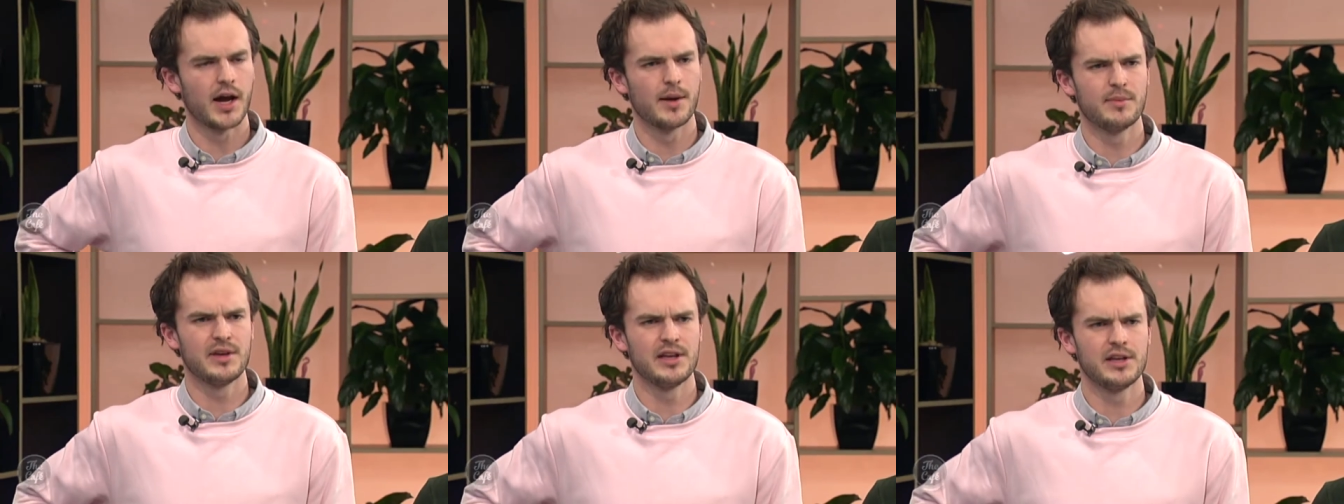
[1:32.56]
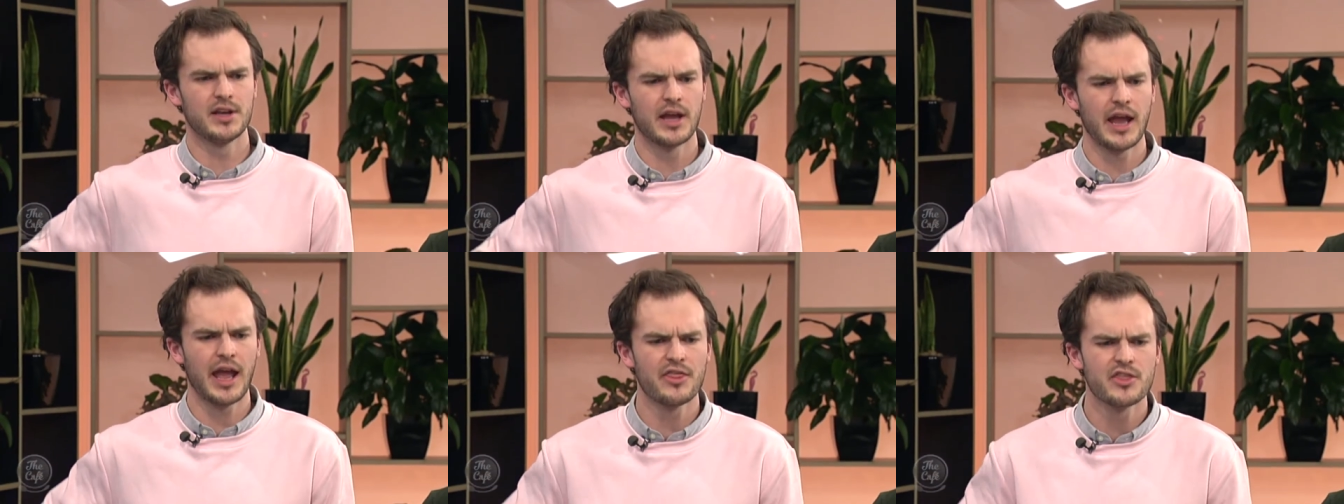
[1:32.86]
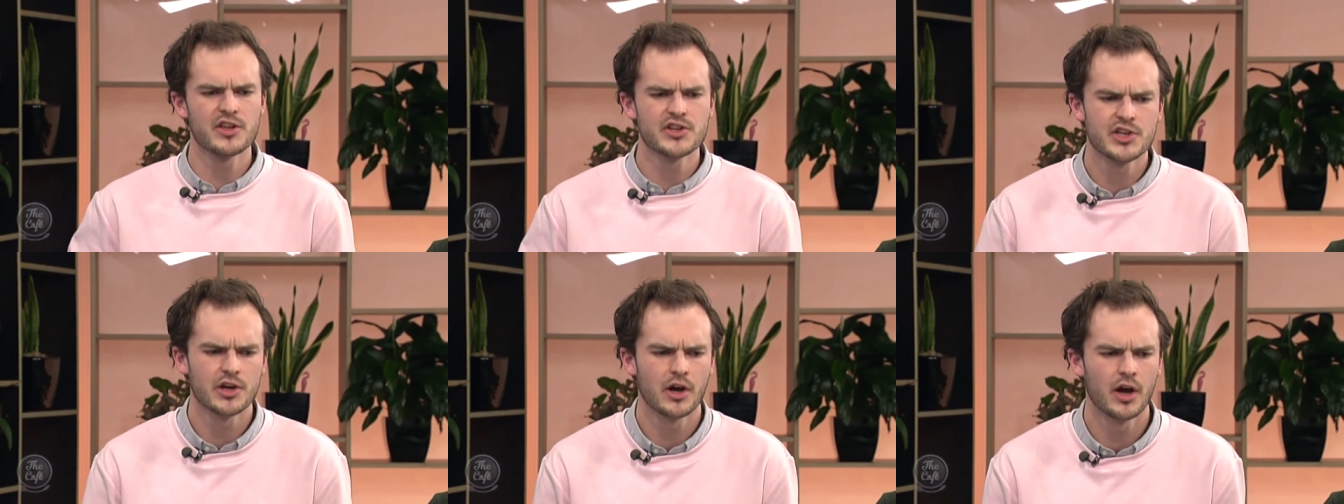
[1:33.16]
I mean, at
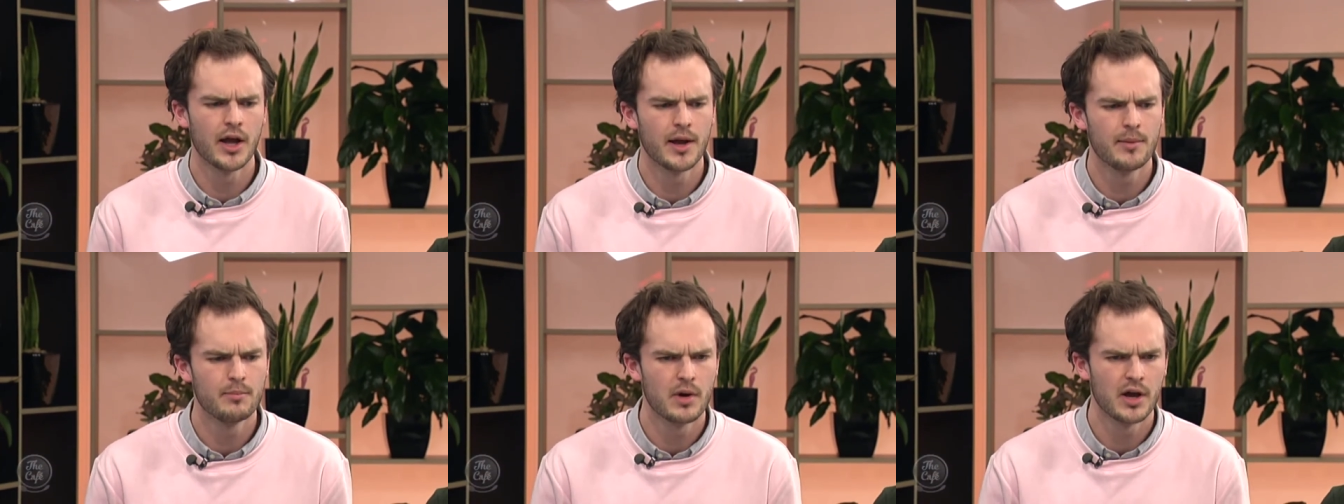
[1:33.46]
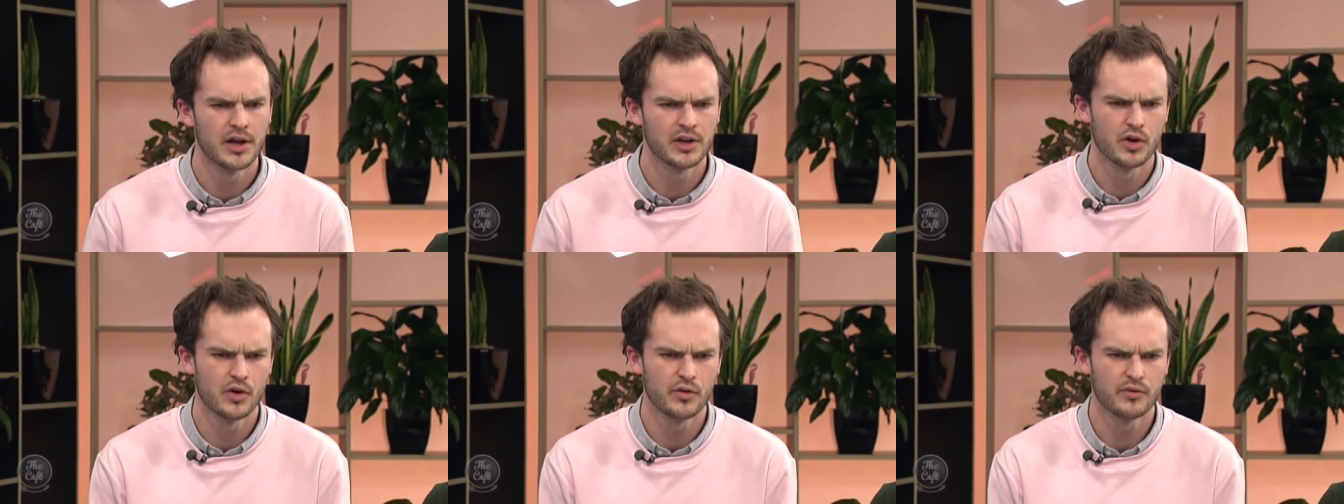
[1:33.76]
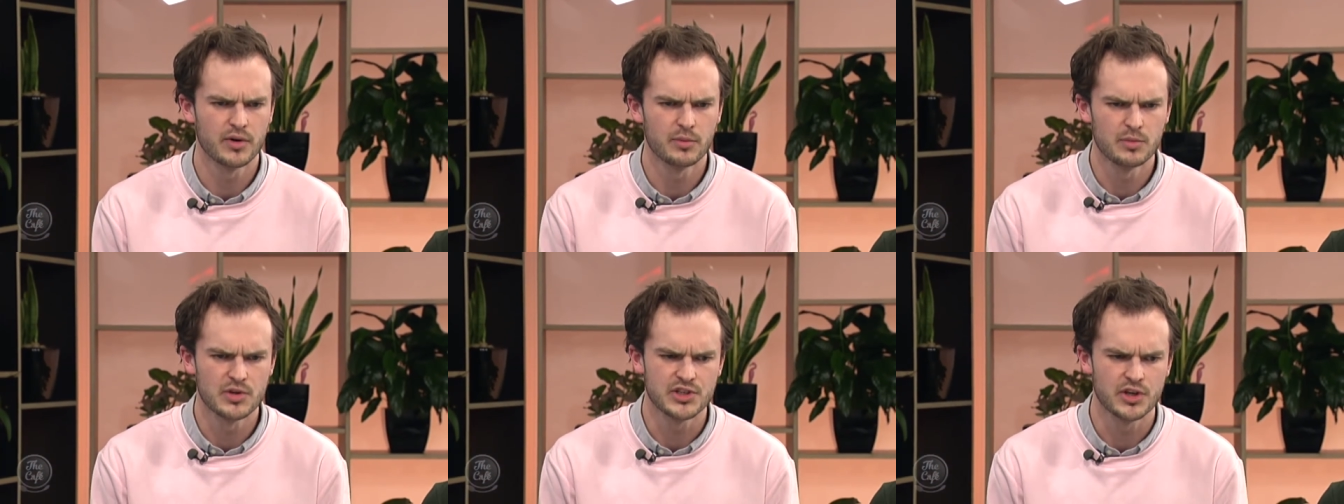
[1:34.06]
the time, my
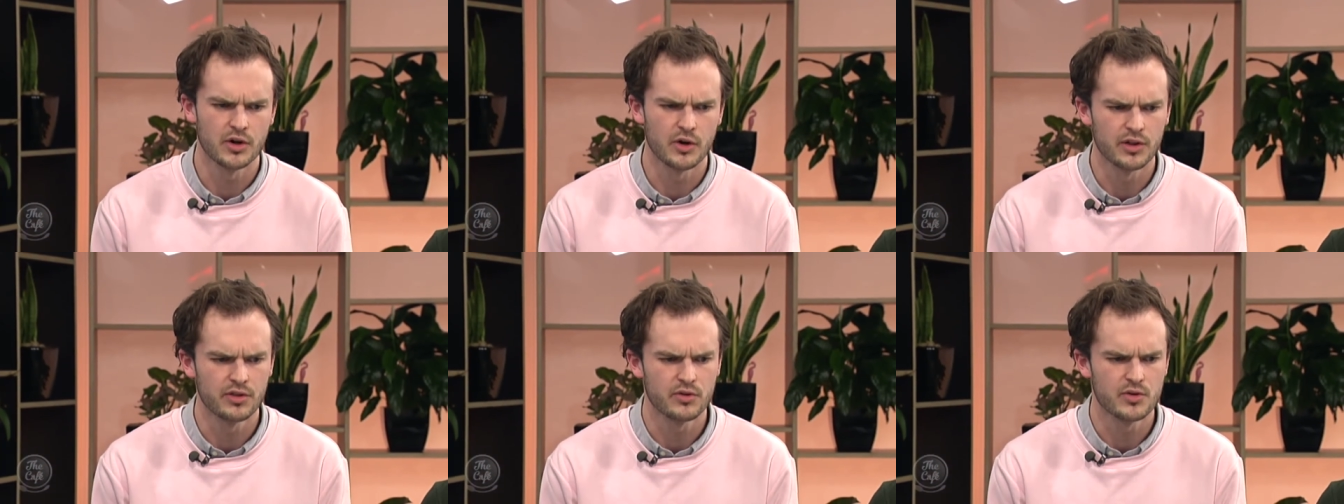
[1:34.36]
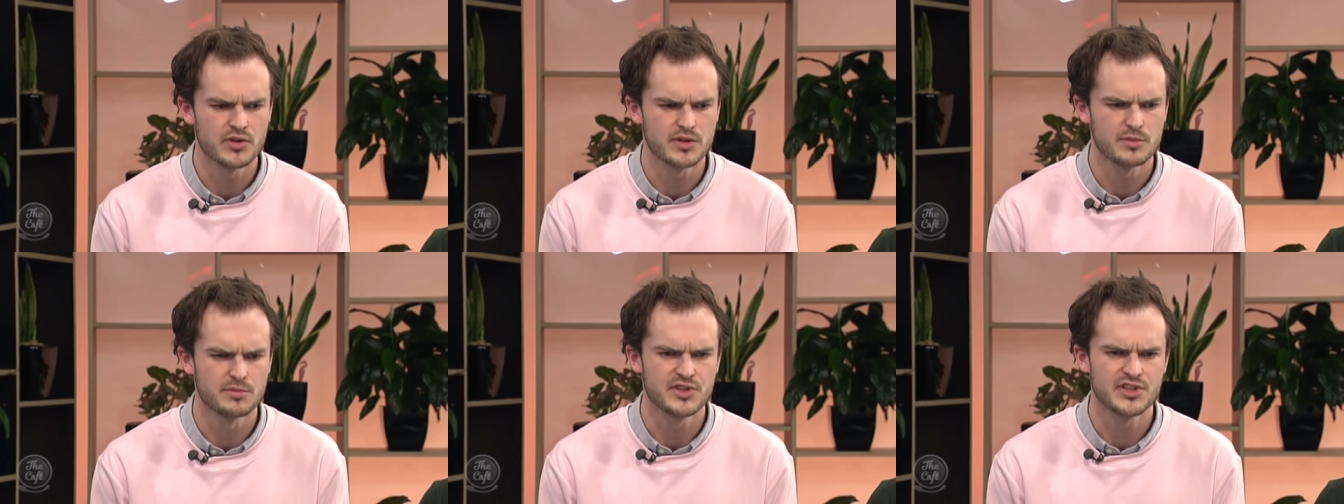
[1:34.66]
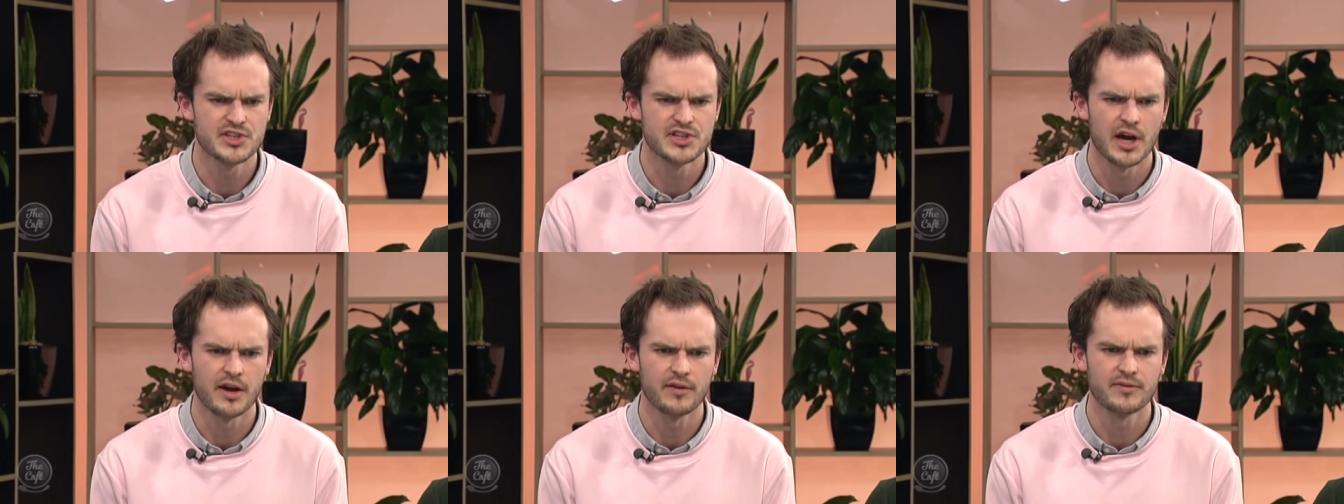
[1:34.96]
girlfriend was going through some
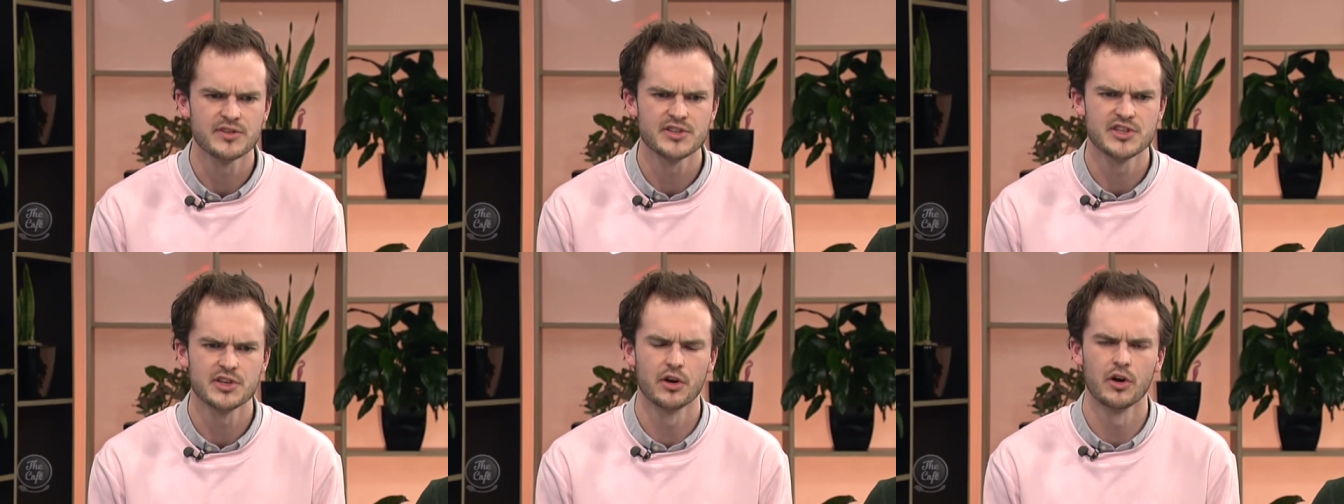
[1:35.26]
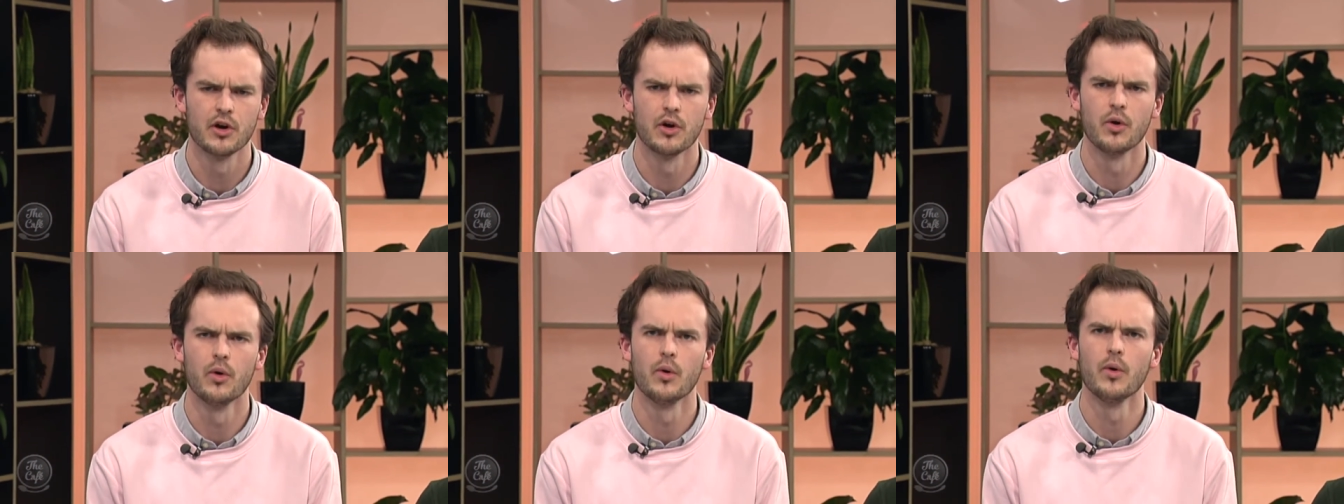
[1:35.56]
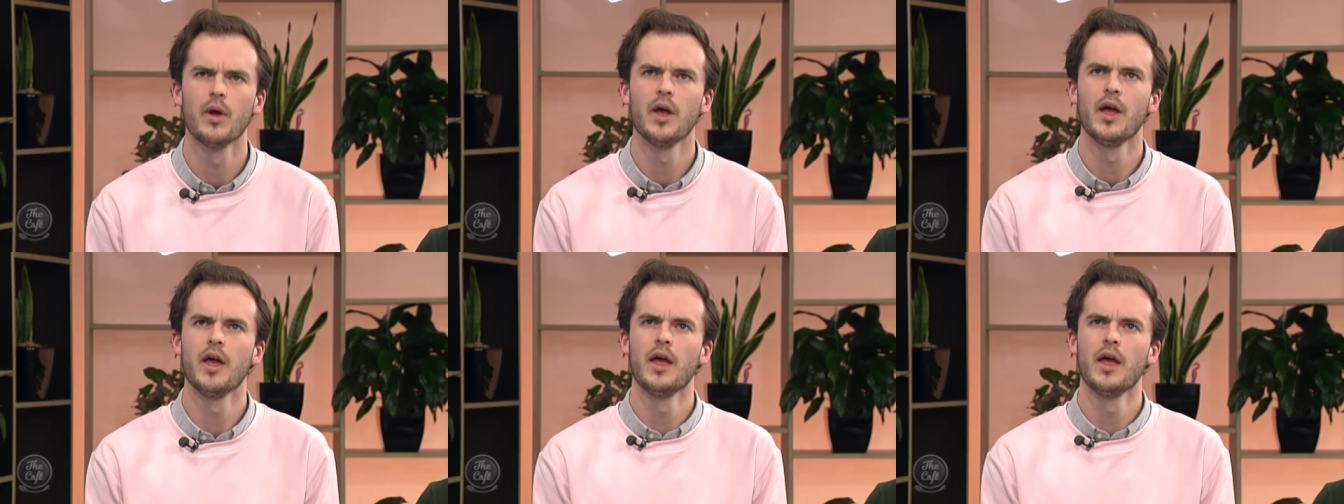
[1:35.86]
stuff, so